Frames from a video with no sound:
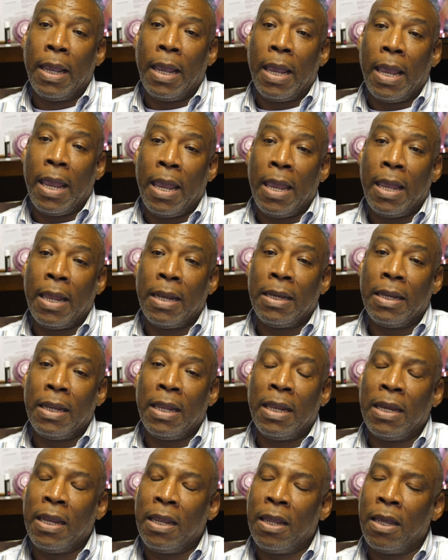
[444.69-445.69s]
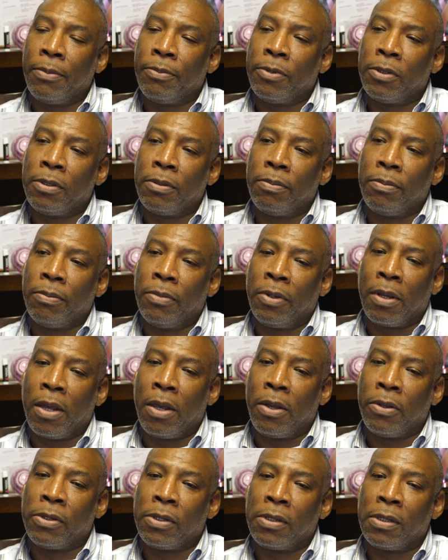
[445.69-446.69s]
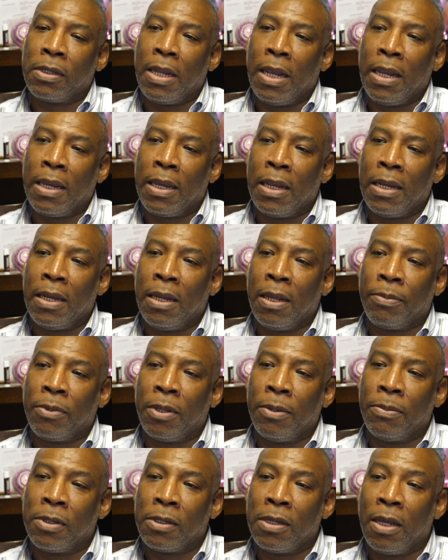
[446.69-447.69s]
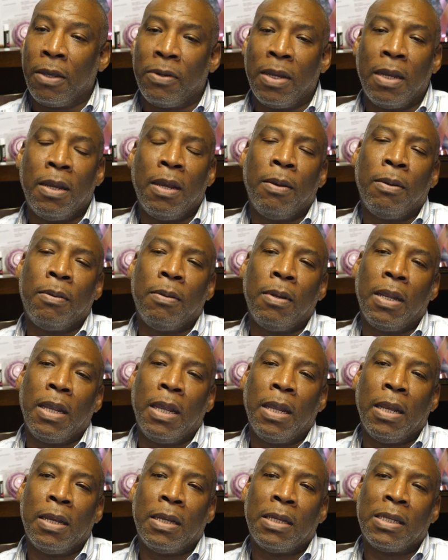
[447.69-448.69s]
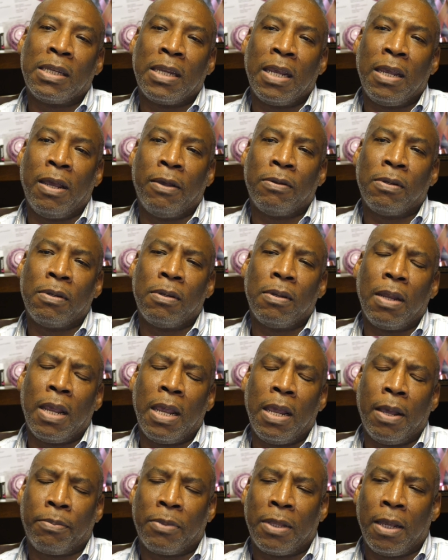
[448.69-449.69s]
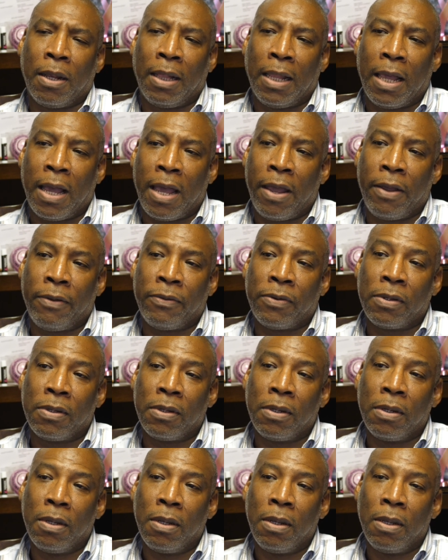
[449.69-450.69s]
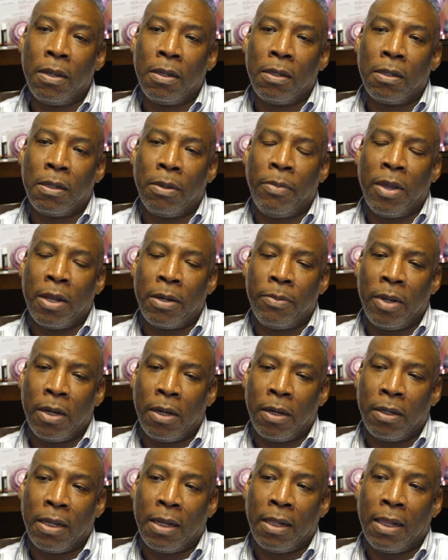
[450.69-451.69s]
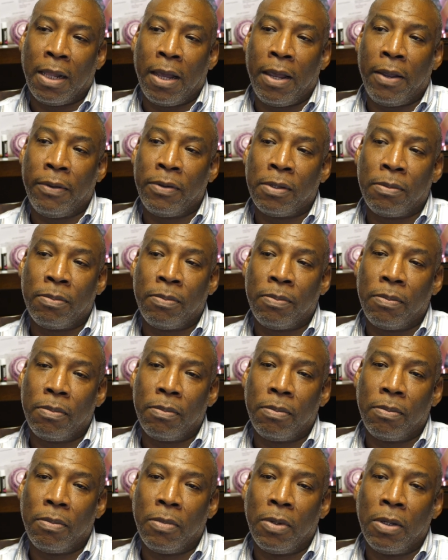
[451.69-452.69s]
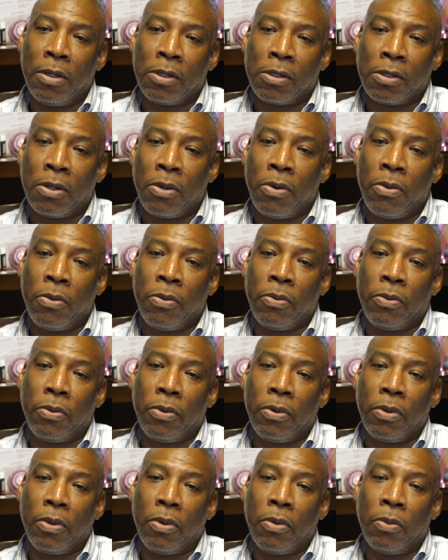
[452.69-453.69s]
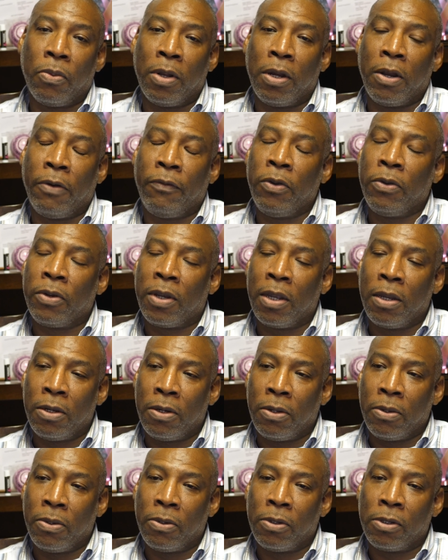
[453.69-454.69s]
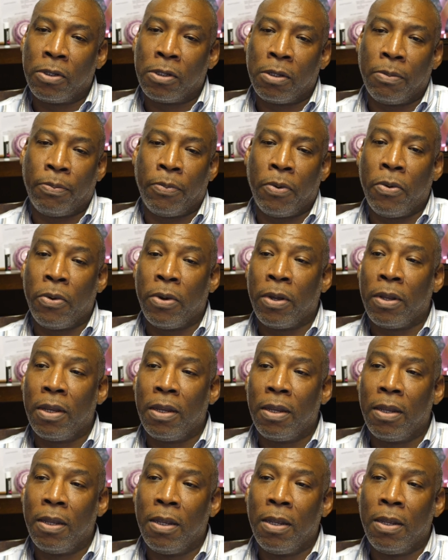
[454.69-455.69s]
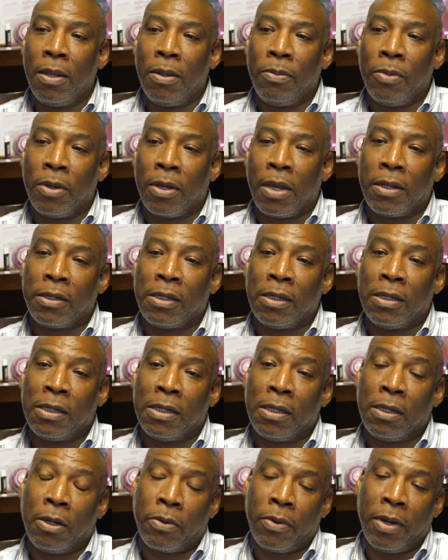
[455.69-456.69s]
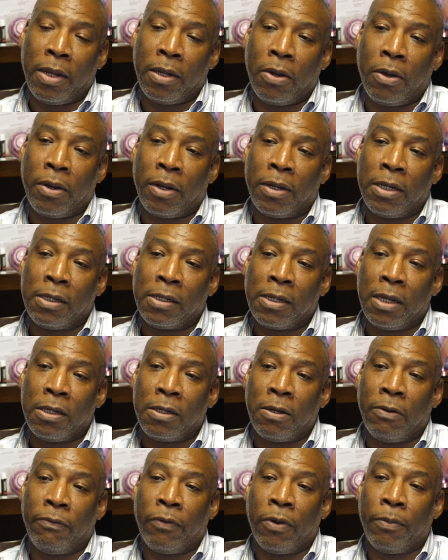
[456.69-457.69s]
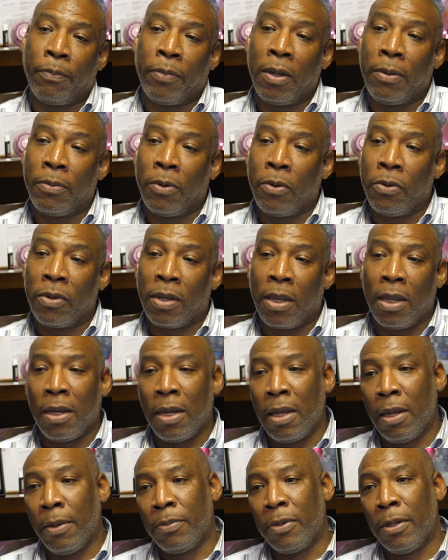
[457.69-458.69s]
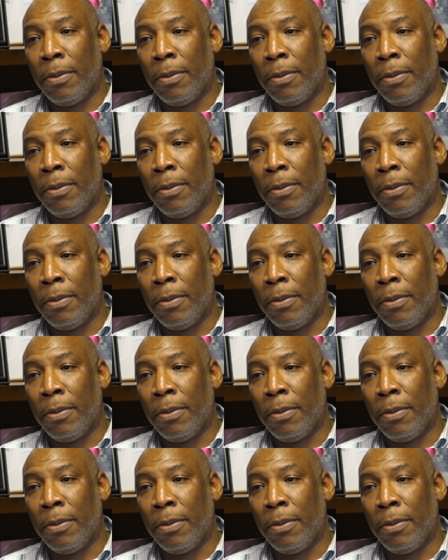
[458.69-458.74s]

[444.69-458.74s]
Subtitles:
And it helps because they can help themselves, and it help their lives, the betterment of their lives. So whatever you can do, support, because this is a great organization for people who can help